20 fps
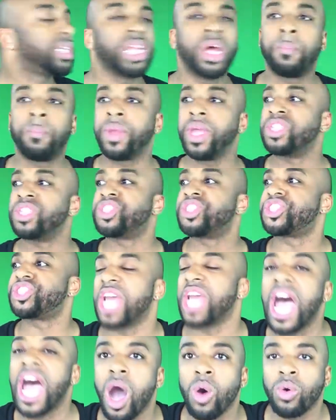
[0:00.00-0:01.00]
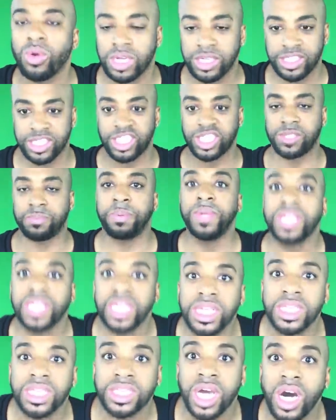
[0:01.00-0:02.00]
up here and shout and speak in
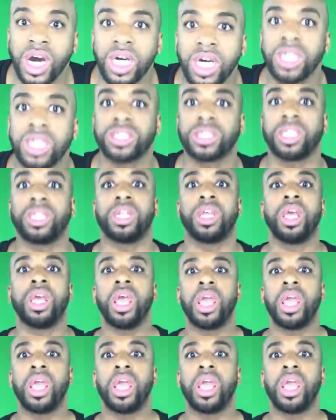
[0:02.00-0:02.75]
tongues and